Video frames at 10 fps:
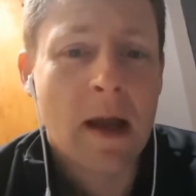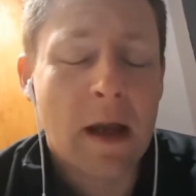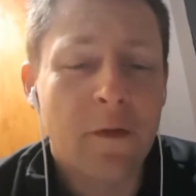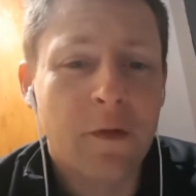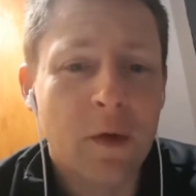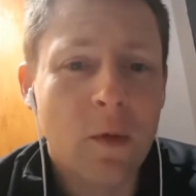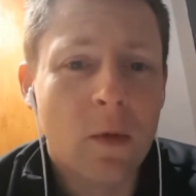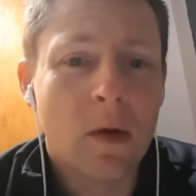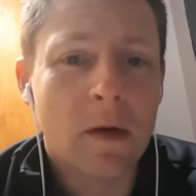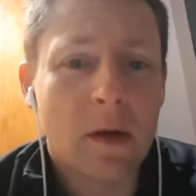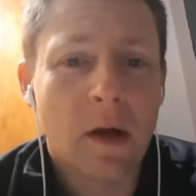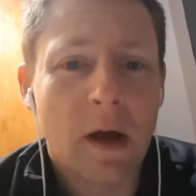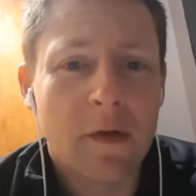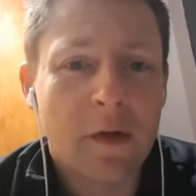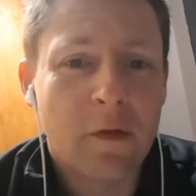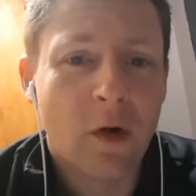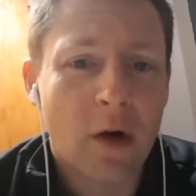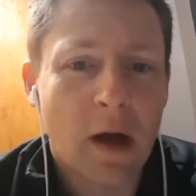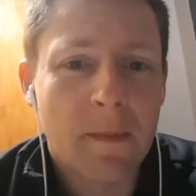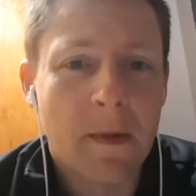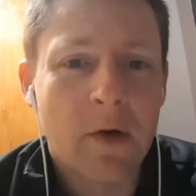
if you if you've got a,